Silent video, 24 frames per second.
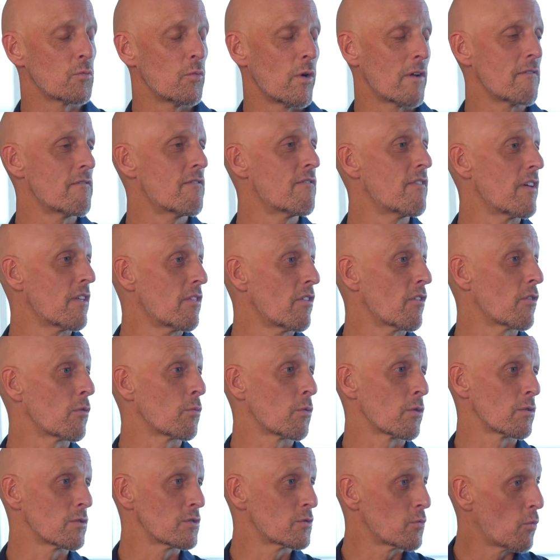1/5 of the
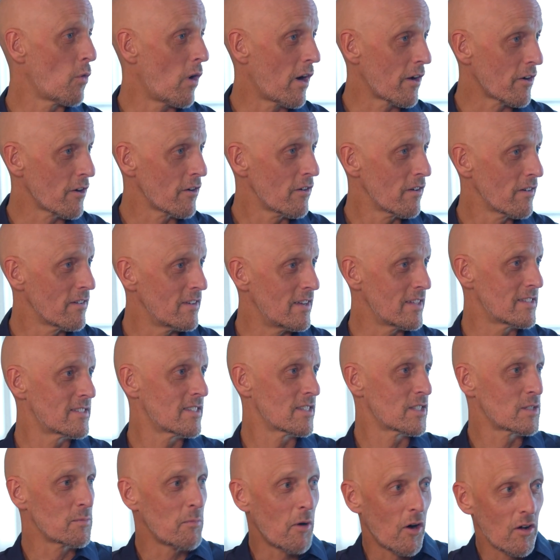world's water. It's a
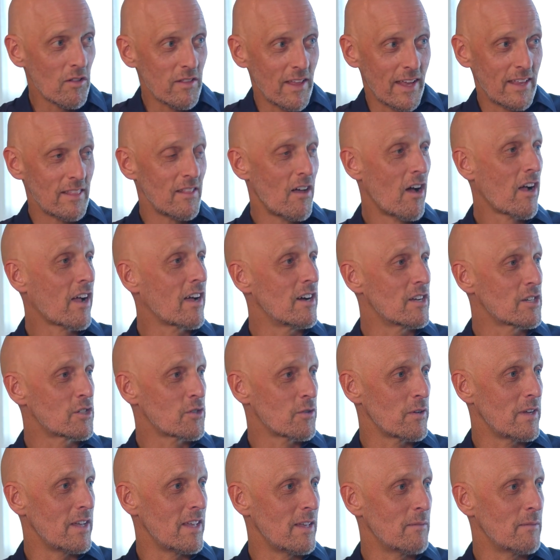small landlocked country